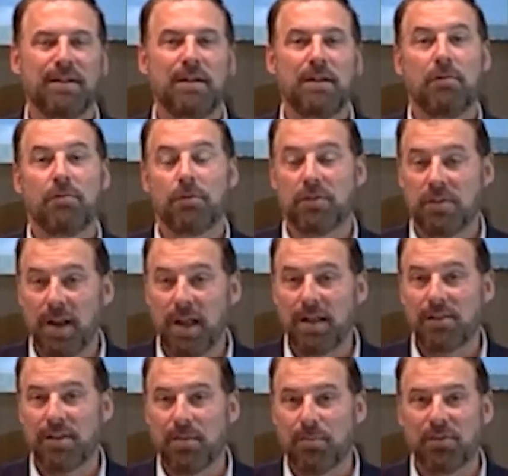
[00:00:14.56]
For
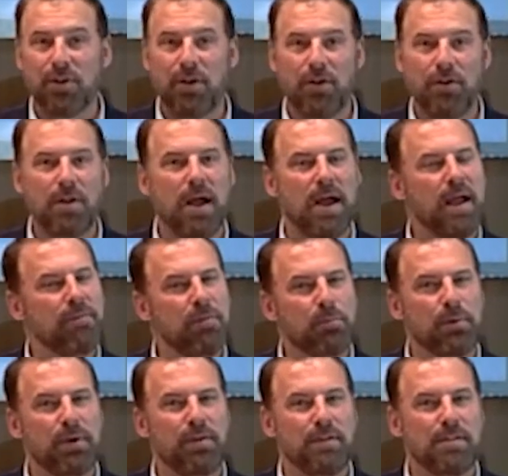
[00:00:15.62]
today's episode, I have the
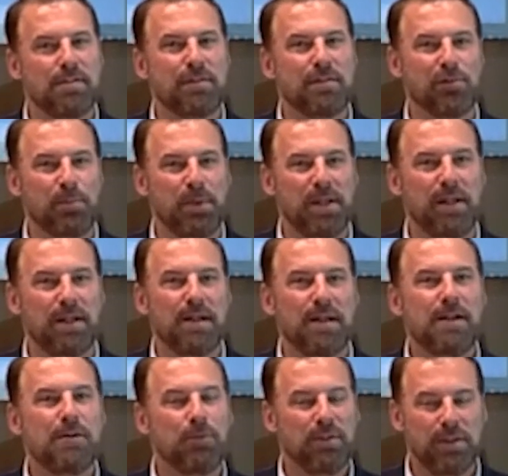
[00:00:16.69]
privilege to speak
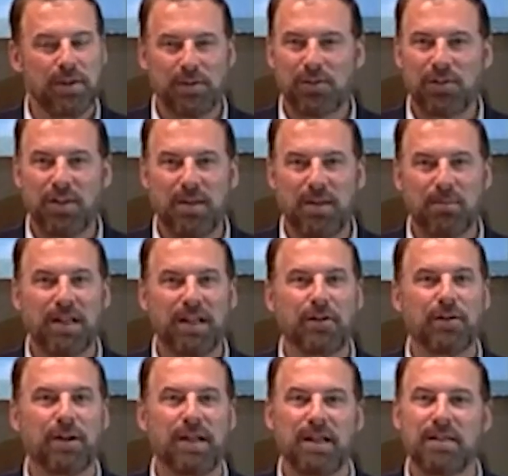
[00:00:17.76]
with an esteemed
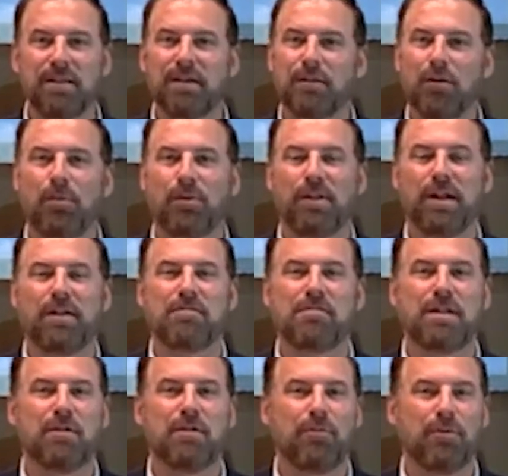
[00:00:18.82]
leader in the global
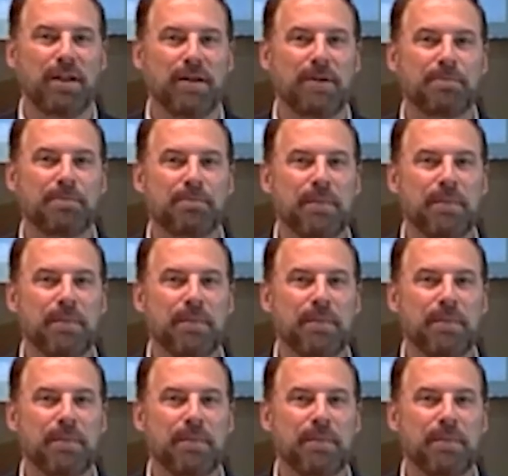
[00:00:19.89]
energy arena.